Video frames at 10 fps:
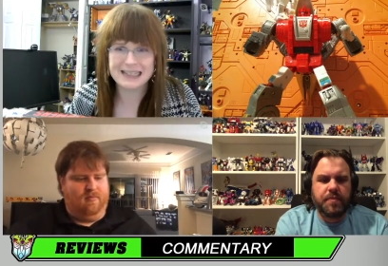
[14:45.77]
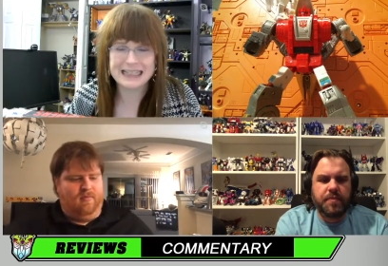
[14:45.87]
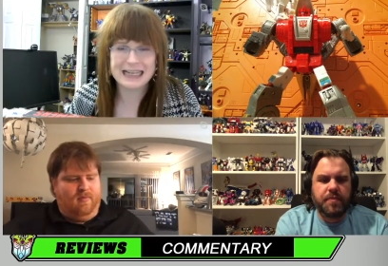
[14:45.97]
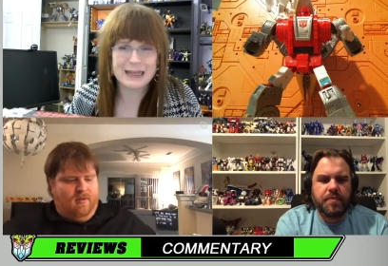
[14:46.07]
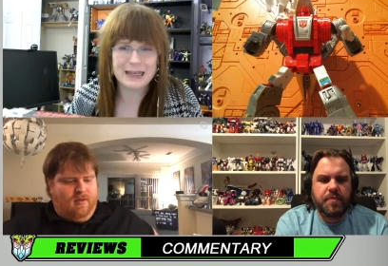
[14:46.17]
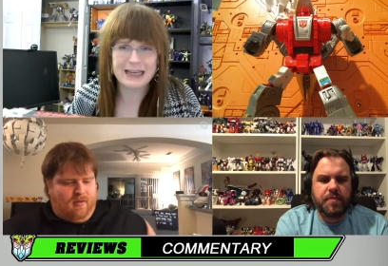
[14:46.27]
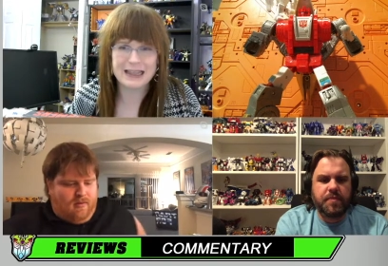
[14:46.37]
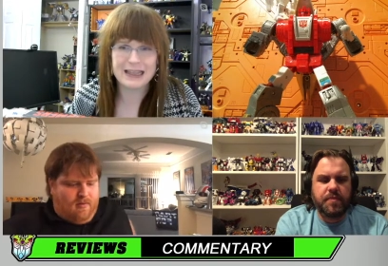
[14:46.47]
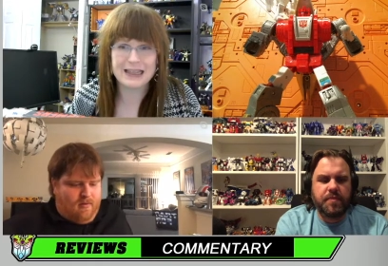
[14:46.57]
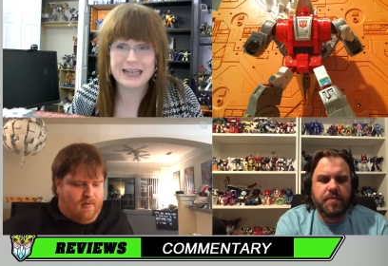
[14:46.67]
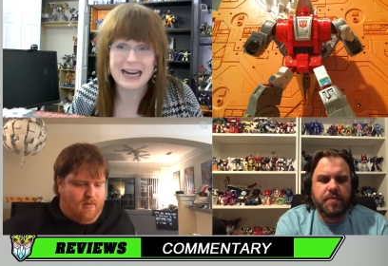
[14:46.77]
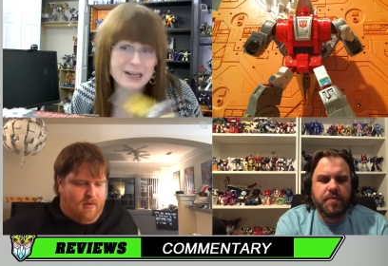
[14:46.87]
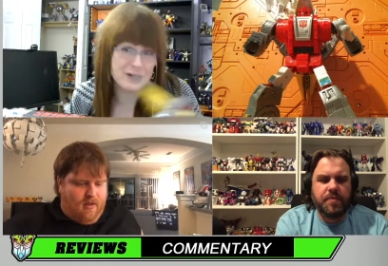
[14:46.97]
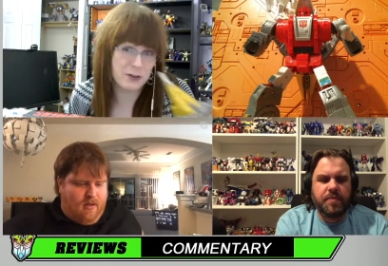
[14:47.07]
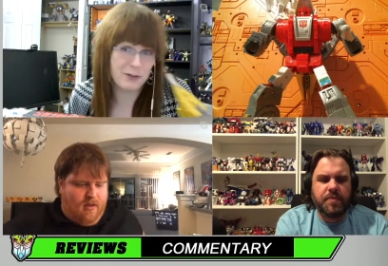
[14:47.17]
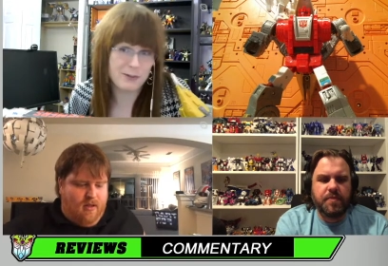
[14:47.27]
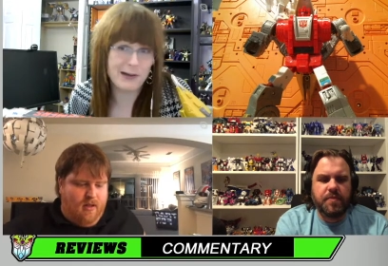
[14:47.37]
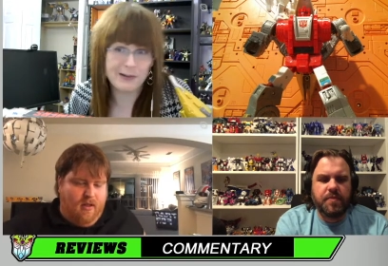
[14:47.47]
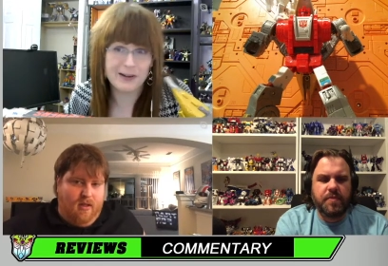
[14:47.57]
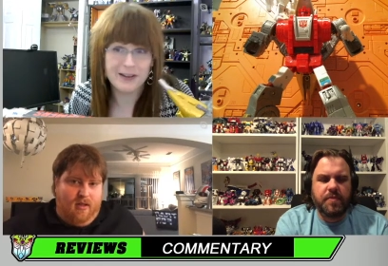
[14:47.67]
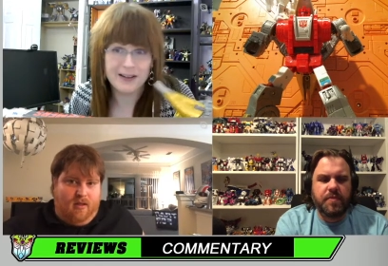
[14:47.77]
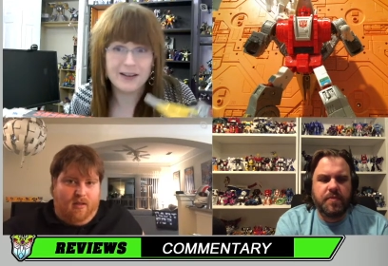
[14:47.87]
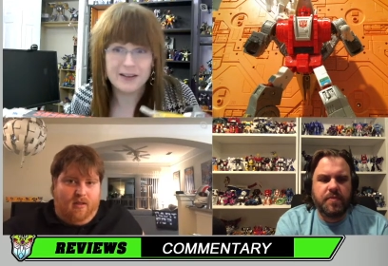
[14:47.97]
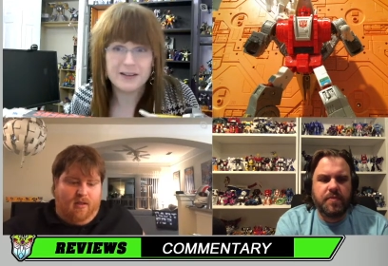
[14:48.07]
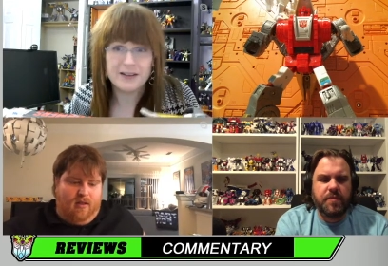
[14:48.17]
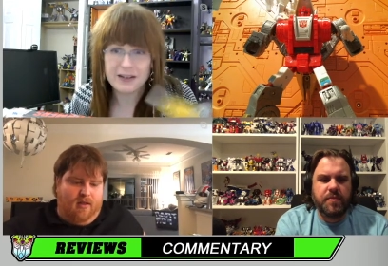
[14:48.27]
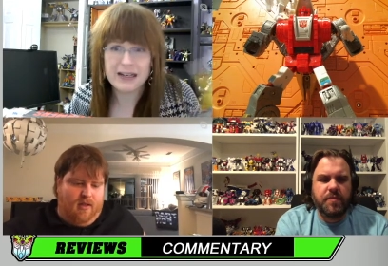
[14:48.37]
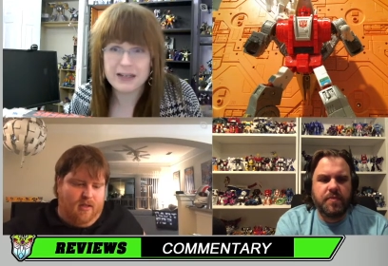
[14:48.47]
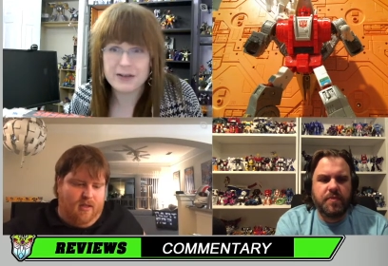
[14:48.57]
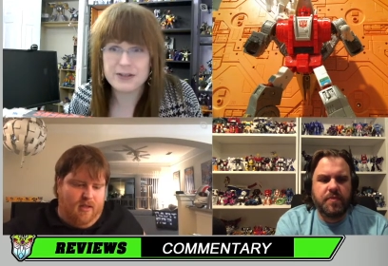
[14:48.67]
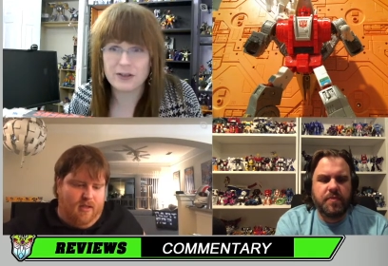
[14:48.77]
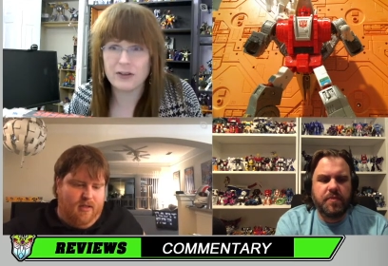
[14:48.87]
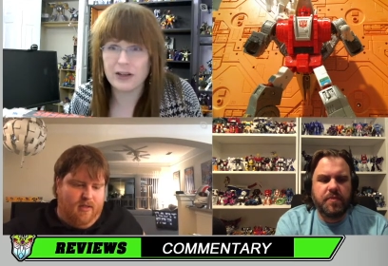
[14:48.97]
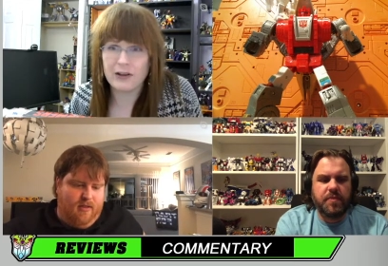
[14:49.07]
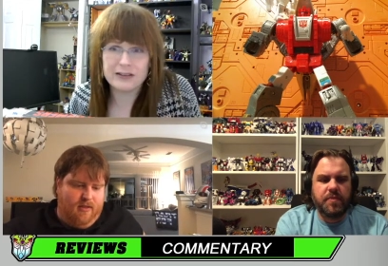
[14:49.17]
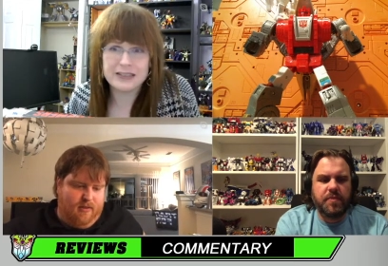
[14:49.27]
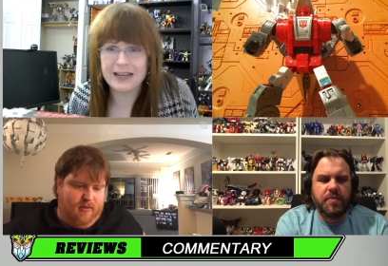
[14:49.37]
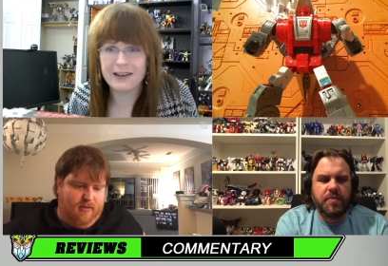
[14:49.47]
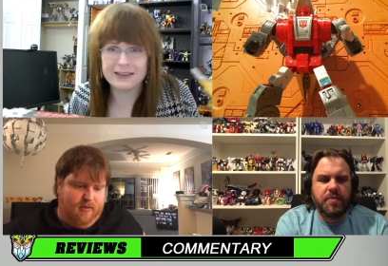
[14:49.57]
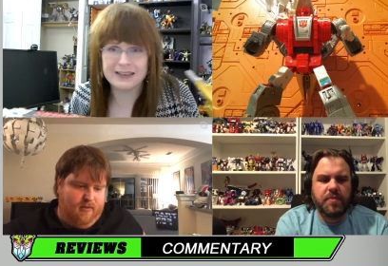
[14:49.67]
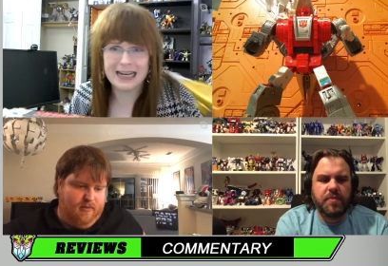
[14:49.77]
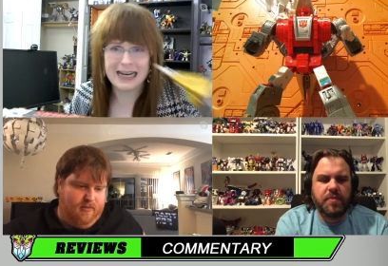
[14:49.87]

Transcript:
Speaker 1: because I think that the dinosaur mode could use a little TLC.